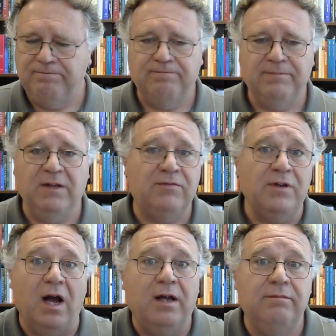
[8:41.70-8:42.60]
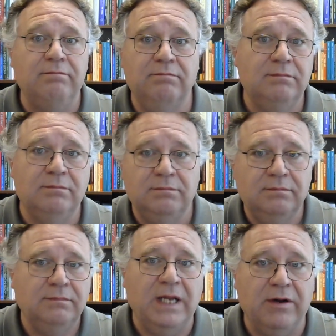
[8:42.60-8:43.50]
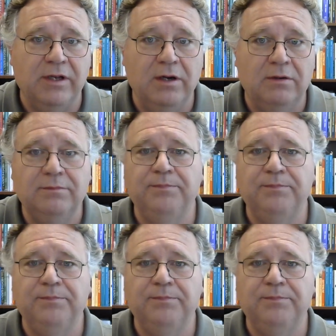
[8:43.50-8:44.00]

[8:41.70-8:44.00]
If not, now you know,